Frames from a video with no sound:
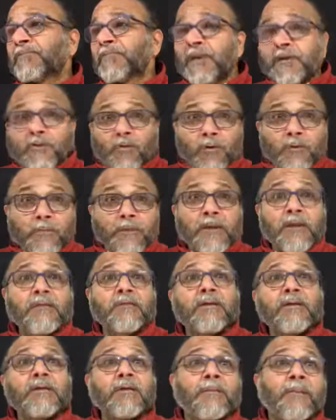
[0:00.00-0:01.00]
they don't
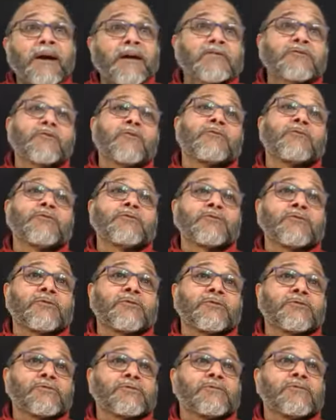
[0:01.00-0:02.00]
believe in the past or future
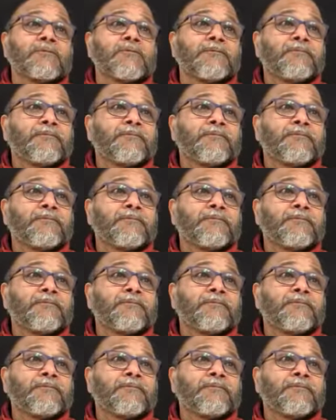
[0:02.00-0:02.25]
also.